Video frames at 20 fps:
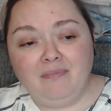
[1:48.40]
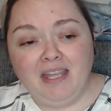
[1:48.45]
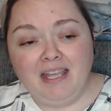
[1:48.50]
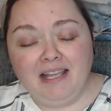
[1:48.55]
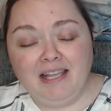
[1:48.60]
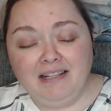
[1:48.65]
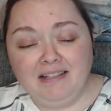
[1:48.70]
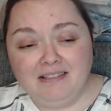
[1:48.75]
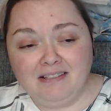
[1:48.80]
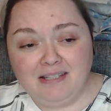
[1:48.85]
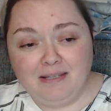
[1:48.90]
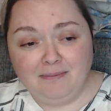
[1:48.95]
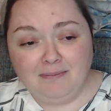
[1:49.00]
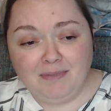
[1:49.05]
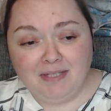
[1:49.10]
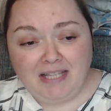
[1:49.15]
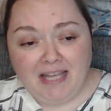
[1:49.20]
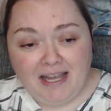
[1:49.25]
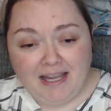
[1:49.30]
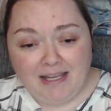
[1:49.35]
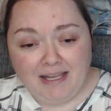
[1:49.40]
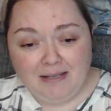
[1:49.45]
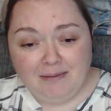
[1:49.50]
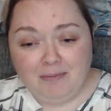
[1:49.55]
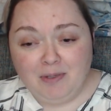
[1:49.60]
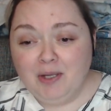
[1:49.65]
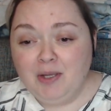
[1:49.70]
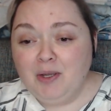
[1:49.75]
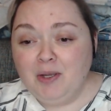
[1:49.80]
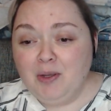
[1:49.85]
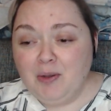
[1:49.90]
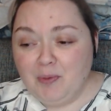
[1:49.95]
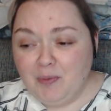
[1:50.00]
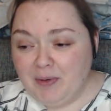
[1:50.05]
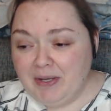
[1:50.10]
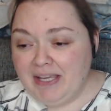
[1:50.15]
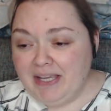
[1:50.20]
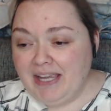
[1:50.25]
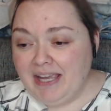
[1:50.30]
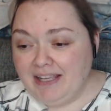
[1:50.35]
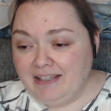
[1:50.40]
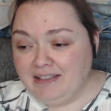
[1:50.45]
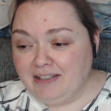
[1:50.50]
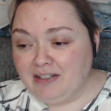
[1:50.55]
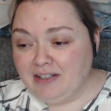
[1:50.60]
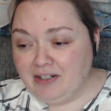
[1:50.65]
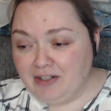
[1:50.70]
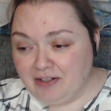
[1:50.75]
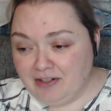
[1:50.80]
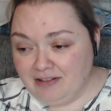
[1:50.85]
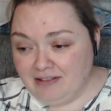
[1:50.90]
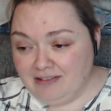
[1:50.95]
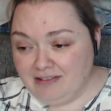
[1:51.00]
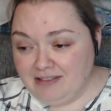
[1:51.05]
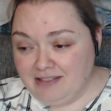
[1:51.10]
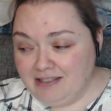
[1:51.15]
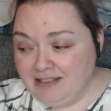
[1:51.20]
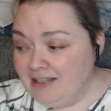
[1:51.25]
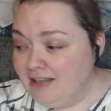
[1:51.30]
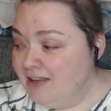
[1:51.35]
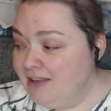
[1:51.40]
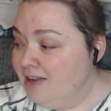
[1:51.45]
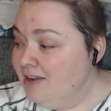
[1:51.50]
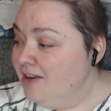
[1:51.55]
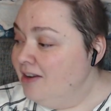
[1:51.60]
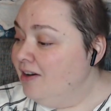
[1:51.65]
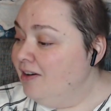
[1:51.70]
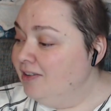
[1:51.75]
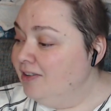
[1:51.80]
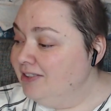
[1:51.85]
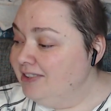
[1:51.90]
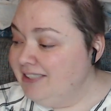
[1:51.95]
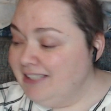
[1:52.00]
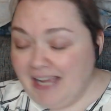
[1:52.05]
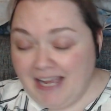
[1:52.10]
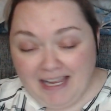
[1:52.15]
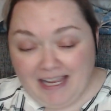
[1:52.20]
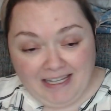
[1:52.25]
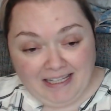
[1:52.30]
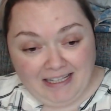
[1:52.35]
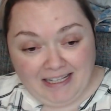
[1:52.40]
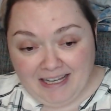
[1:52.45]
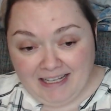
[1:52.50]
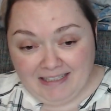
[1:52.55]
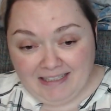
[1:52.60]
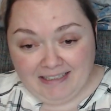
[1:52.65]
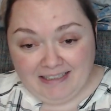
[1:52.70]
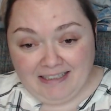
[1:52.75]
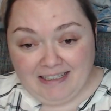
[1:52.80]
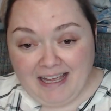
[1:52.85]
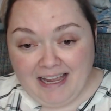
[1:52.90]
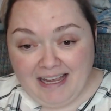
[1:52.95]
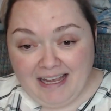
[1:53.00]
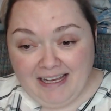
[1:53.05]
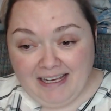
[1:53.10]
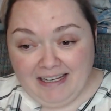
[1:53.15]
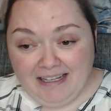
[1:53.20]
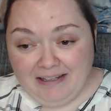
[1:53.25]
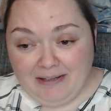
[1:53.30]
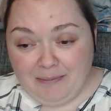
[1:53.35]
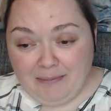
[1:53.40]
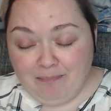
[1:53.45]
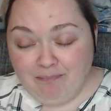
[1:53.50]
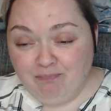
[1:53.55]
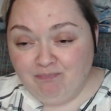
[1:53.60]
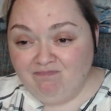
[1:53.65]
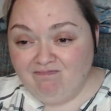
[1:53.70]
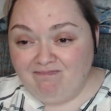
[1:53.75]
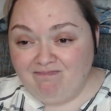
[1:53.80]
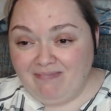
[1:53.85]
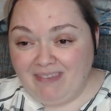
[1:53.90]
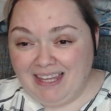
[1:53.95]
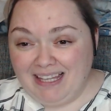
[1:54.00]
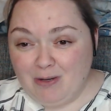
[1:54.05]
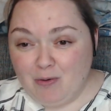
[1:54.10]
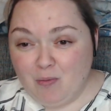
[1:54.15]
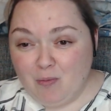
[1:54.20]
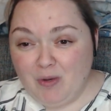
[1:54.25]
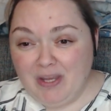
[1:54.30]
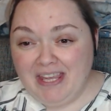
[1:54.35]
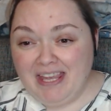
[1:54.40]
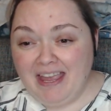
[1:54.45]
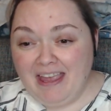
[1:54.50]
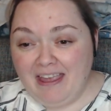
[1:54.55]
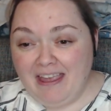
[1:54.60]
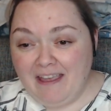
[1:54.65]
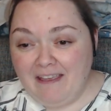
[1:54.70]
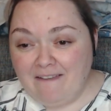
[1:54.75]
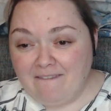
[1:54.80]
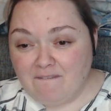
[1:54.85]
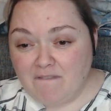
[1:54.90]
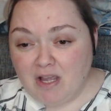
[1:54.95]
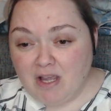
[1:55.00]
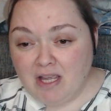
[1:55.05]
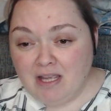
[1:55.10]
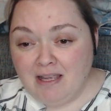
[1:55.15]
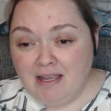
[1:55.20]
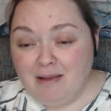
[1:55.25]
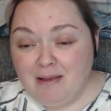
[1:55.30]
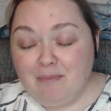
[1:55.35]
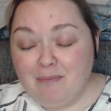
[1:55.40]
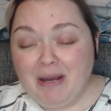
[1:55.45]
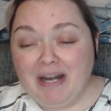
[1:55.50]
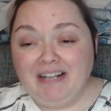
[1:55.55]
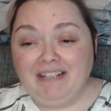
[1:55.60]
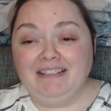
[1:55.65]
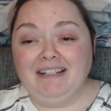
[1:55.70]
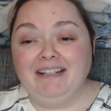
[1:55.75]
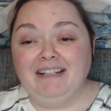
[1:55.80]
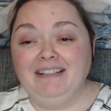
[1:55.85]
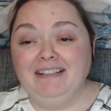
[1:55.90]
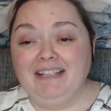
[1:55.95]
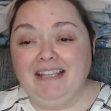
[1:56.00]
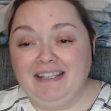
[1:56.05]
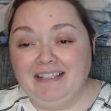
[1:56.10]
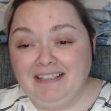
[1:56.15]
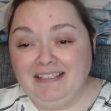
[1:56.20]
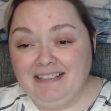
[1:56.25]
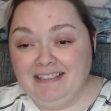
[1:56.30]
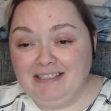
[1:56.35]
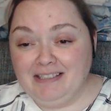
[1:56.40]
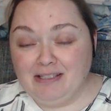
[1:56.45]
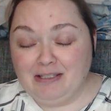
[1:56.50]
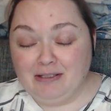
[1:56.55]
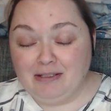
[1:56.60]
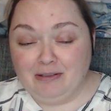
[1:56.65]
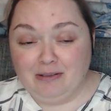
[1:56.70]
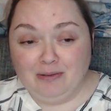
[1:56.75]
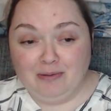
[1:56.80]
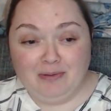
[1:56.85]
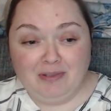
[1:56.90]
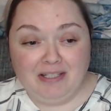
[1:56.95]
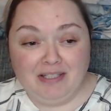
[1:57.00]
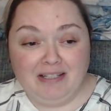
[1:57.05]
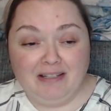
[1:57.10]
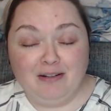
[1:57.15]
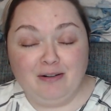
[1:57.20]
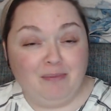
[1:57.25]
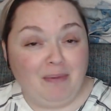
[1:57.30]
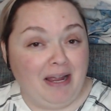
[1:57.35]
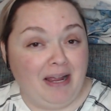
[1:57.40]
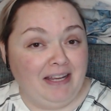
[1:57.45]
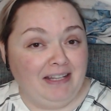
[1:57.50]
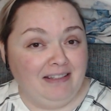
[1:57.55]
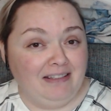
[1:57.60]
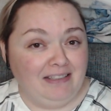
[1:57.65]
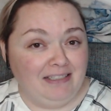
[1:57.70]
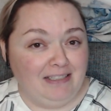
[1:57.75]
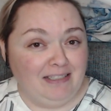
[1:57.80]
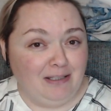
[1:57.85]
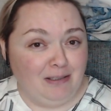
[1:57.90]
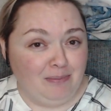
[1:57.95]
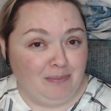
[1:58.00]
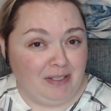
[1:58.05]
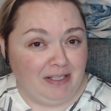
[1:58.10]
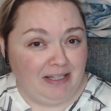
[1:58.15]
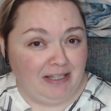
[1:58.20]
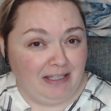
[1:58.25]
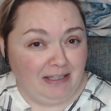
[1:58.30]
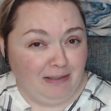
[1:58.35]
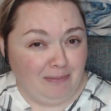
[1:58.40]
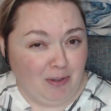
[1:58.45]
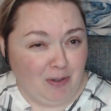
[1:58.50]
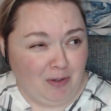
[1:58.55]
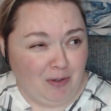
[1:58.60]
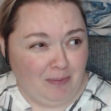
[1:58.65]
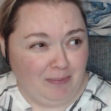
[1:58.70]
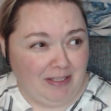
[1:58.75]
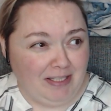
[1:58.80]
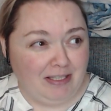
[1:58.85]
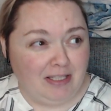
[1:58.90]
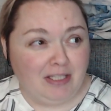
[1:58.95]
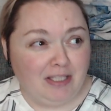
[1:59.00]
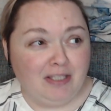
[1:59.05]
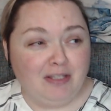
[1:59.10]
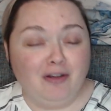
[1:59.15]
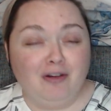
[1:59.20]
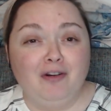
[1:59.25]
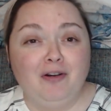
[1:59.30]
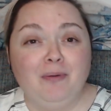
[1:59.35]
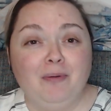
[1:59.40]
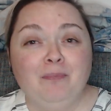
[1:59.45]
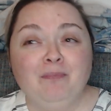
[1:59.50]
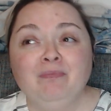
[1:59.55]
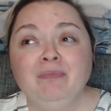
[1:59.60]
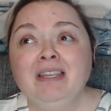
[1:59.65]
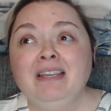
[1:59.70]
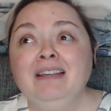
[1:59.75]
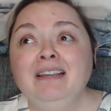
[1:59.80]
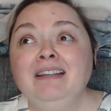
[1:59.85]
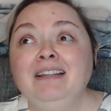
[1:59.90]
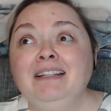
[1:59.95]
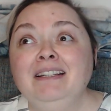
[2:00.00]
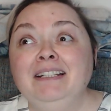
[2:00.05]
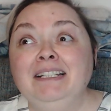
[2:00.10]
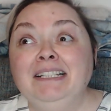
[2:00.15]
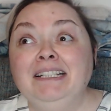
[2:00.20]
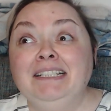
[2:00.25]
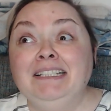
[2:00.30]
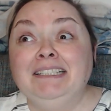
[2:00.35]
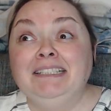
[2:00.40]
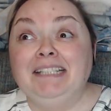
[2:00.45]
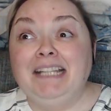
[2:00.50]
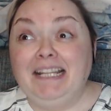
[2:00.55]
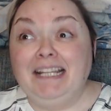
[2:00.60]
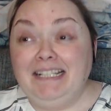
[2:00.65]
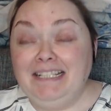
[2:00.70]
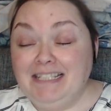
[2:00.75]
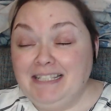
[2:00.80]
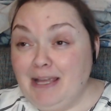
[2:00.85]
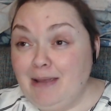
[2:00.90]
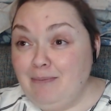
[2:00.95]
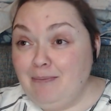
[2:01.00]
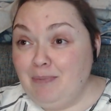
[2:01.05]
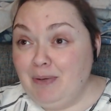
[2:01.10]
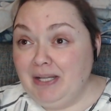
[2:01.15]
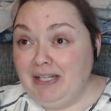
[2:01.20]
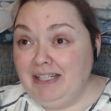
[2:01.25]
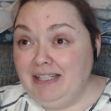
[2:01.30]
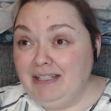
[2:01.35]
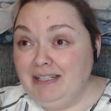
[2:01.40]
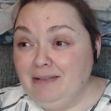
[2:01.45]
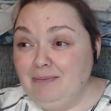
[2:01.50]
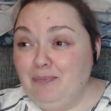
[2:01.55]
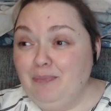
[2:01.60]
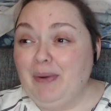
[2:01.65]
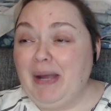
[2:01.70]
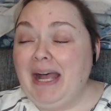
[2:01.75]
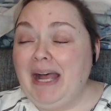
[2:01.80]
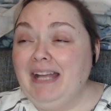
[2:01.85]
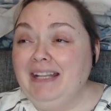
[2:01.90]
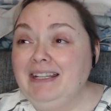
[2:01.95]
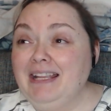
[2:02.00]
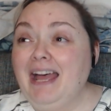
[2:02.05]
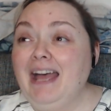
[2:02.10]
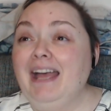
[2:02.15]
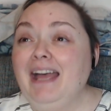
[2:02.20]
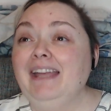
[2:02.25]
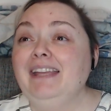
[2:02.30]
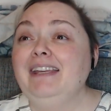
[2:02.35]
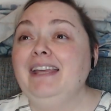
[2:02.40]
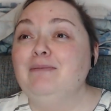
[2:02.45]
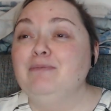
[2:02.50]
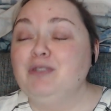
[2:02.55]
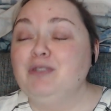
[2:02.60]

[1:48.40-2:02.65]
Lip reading: At the same time, we had the girls on the island. Like, we have Marta that is losing her mind a little bit at the moment, so that is happening. But I am